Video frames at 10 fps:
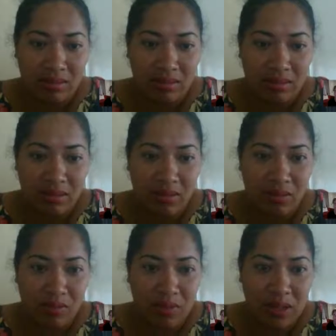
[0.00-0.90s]

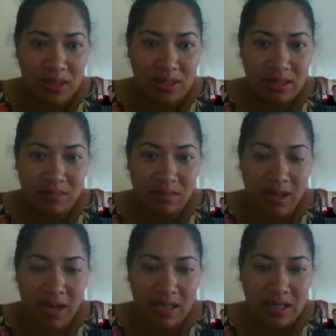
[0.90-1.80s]
there are
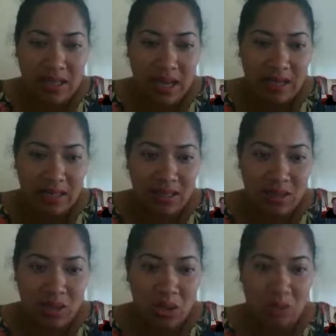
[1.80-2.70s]
slides that
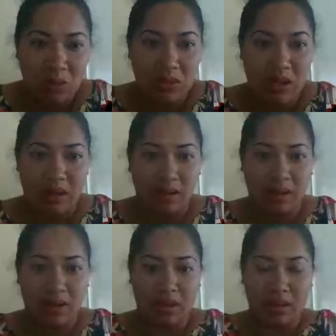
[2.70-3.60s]
shows
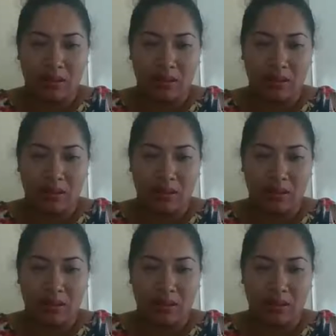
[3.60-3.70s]
the